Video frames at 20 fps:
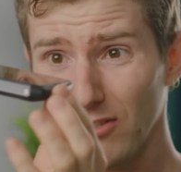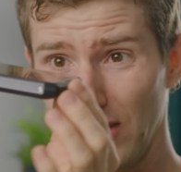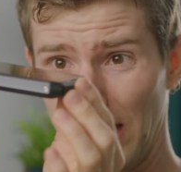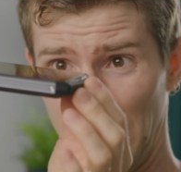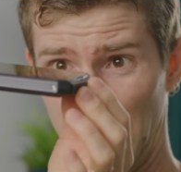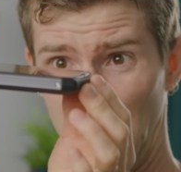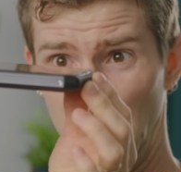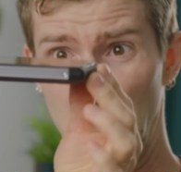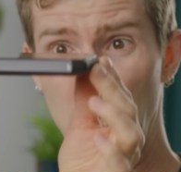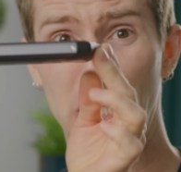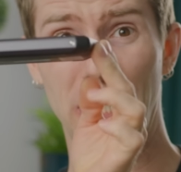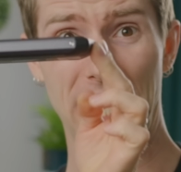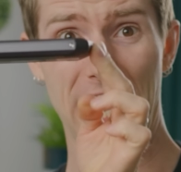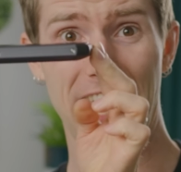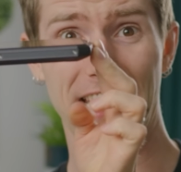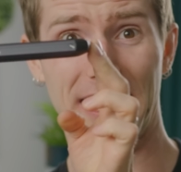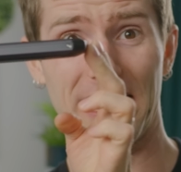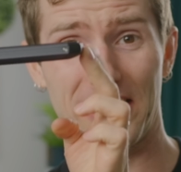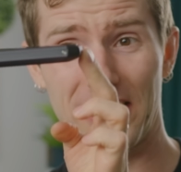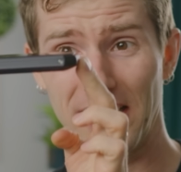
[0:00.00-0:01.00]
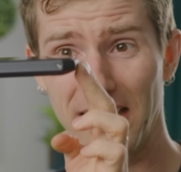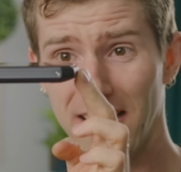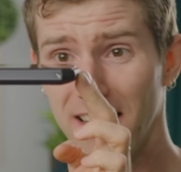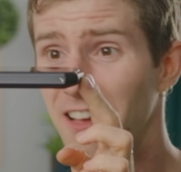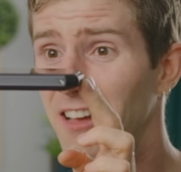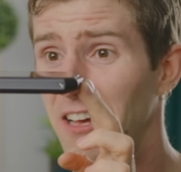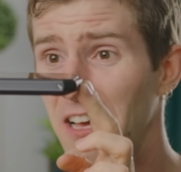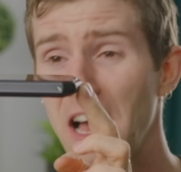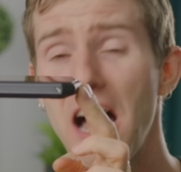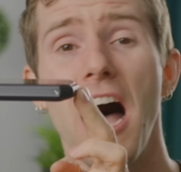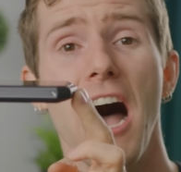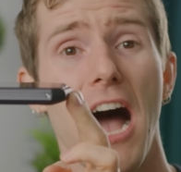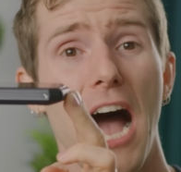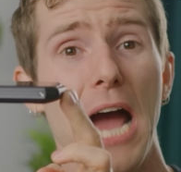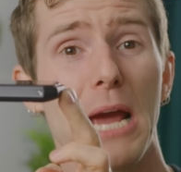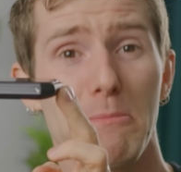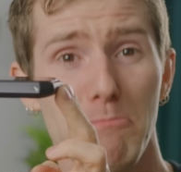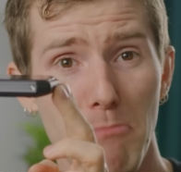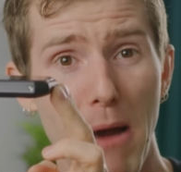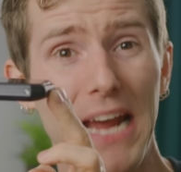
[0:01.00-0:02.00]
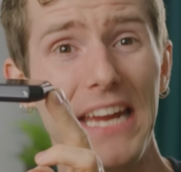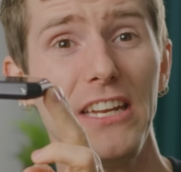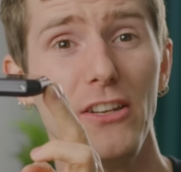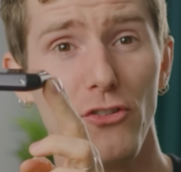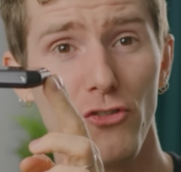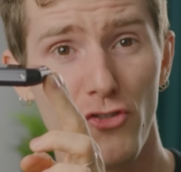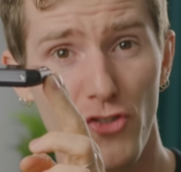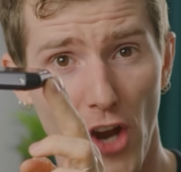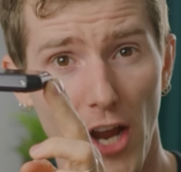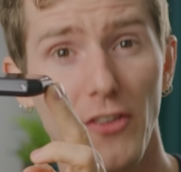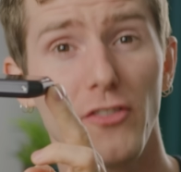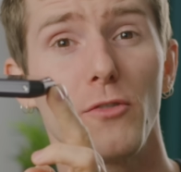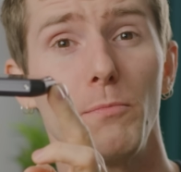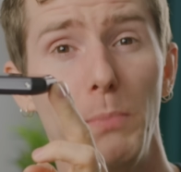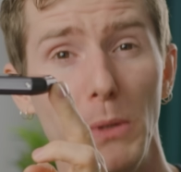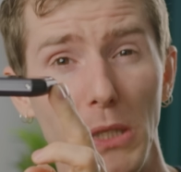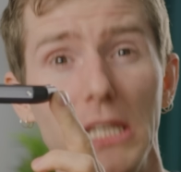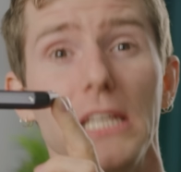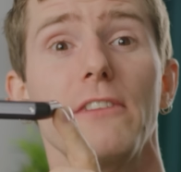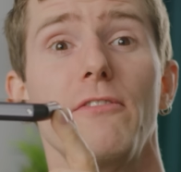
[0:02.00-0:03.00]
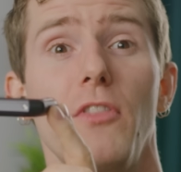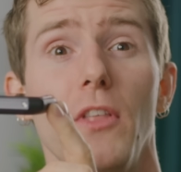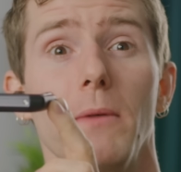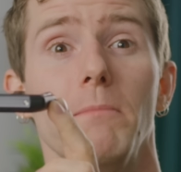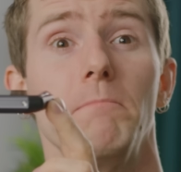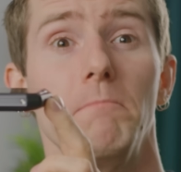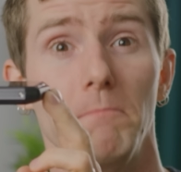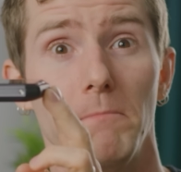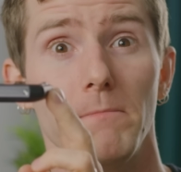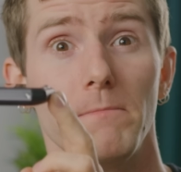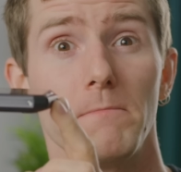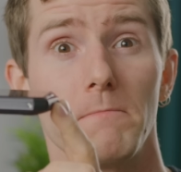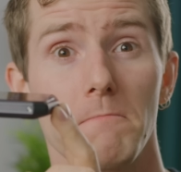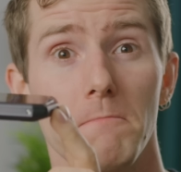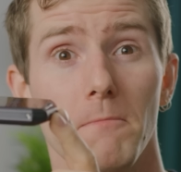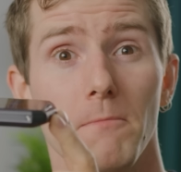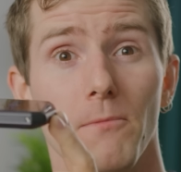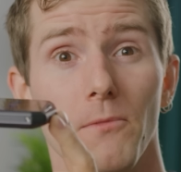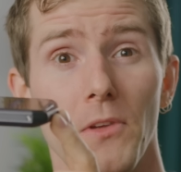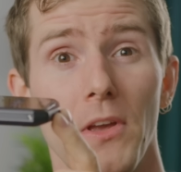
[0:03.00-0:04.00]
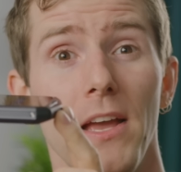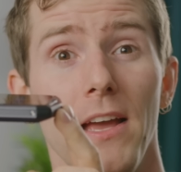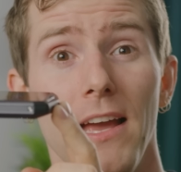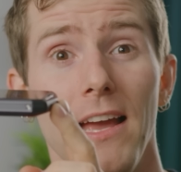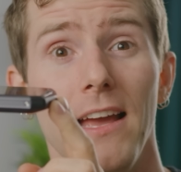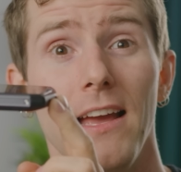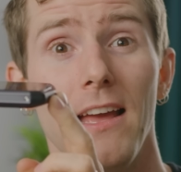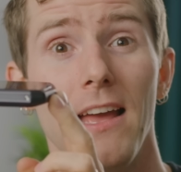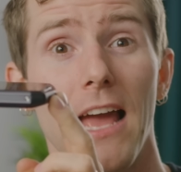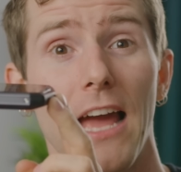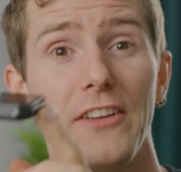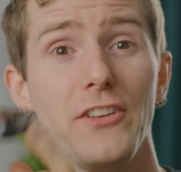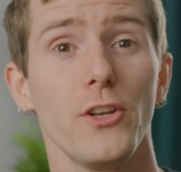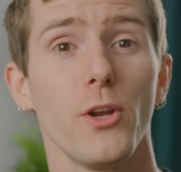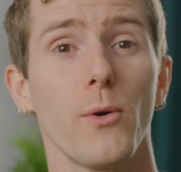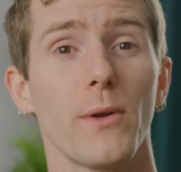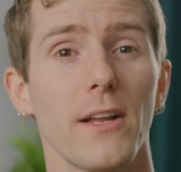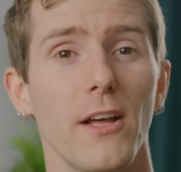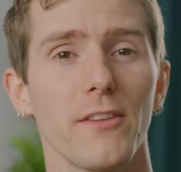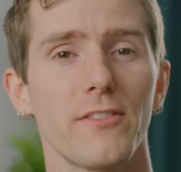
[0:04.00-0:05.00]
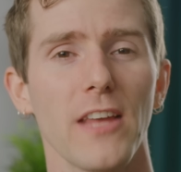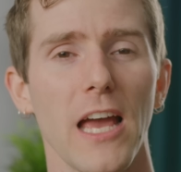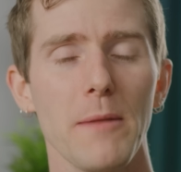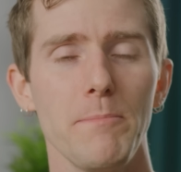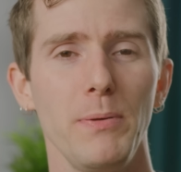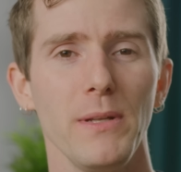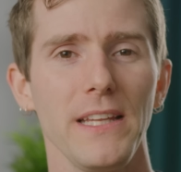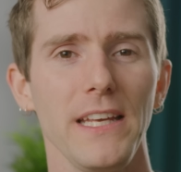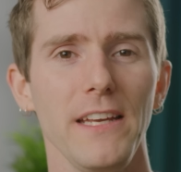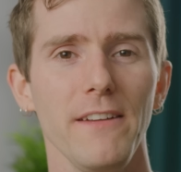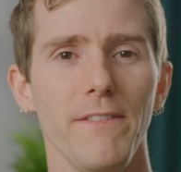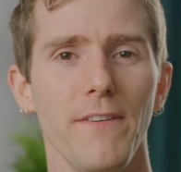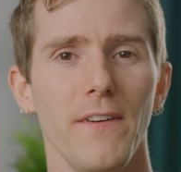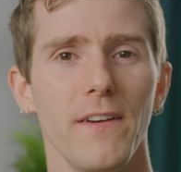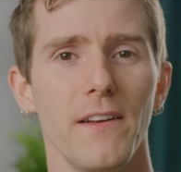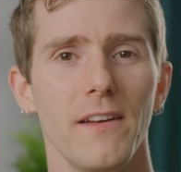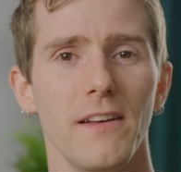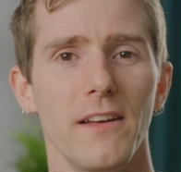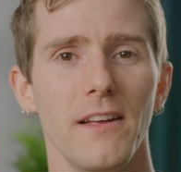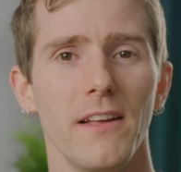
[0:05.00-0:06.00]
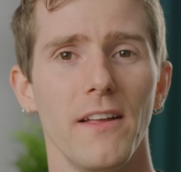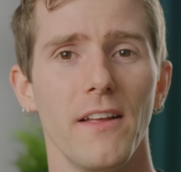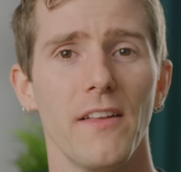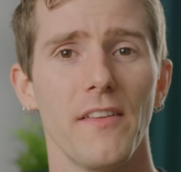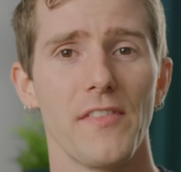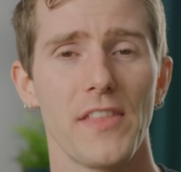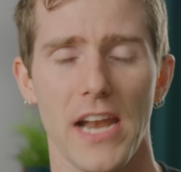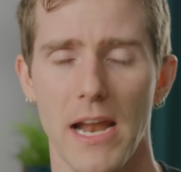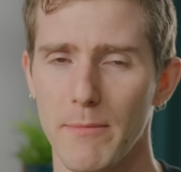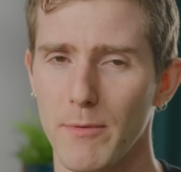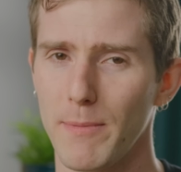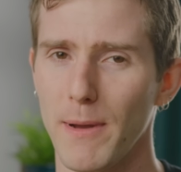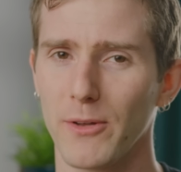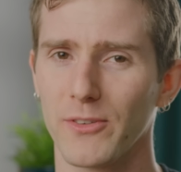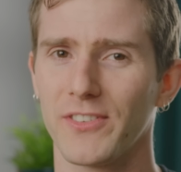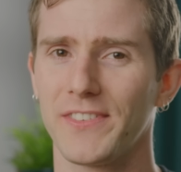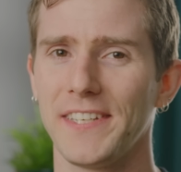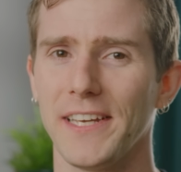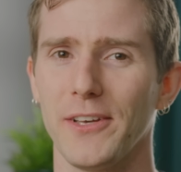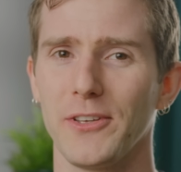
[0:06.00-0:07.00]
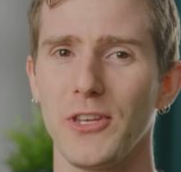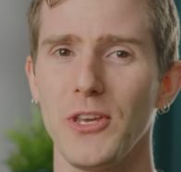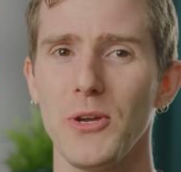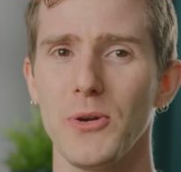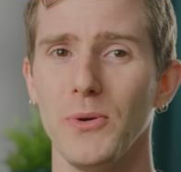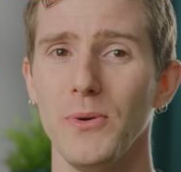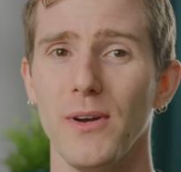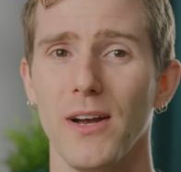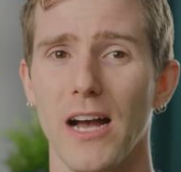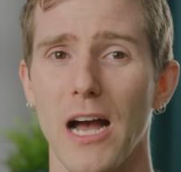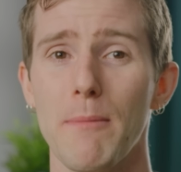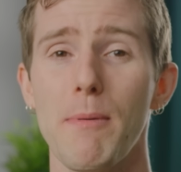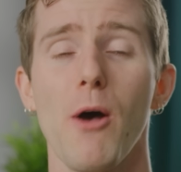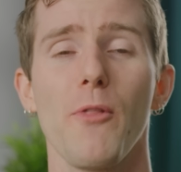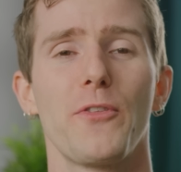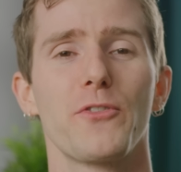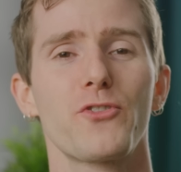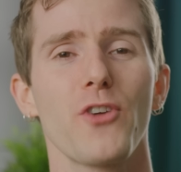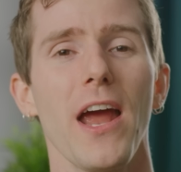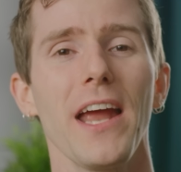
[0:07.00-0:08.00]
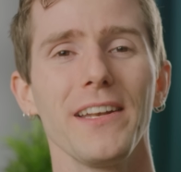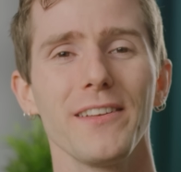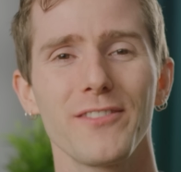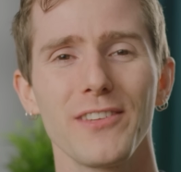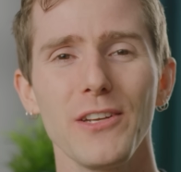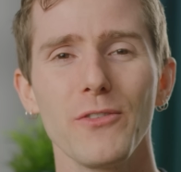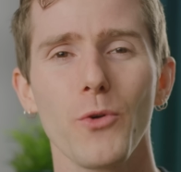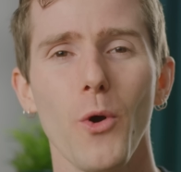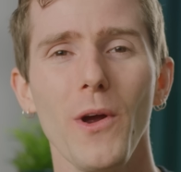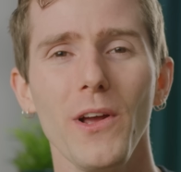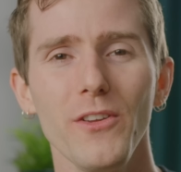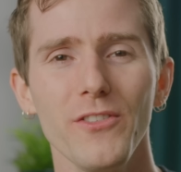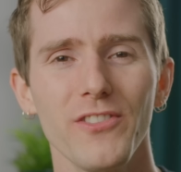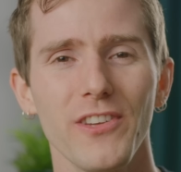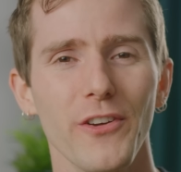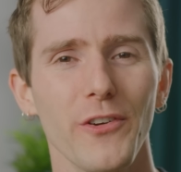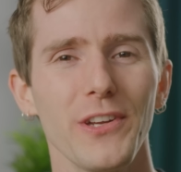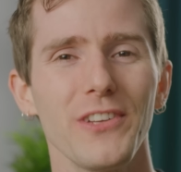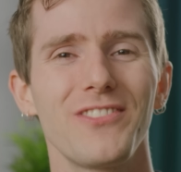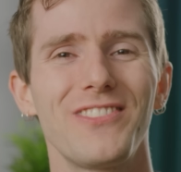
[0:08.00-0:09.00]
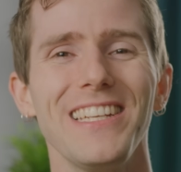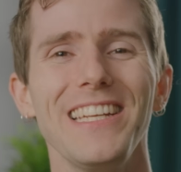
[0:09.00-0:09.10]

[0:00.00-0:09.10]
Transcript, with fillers: like, look at it. I might just believe them. And you know what else I'd believe? that I'm about to tell you about the Trident Z Royal Series